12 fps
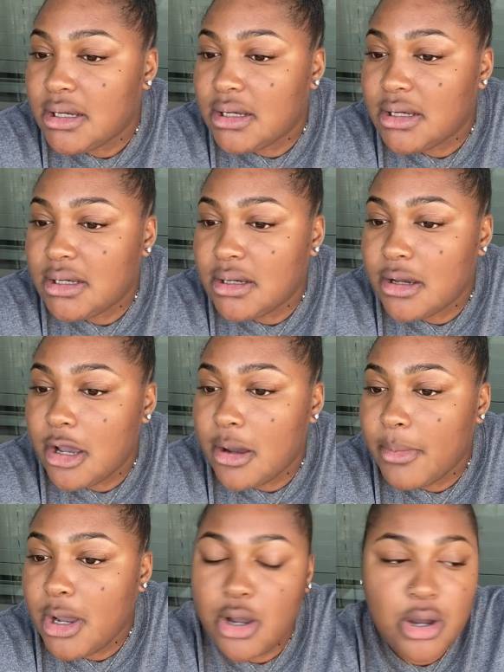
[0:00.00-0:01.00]

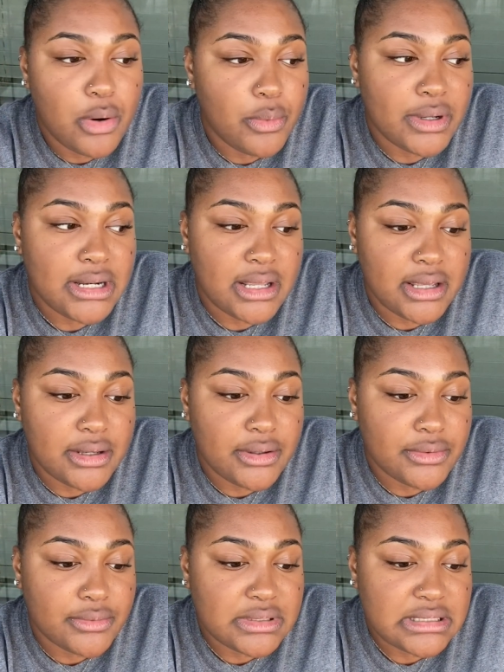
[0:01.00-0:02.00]
What
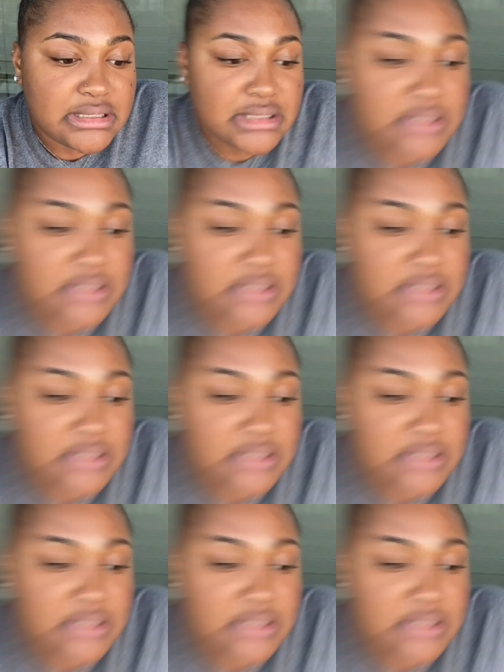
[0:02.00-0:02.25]
else?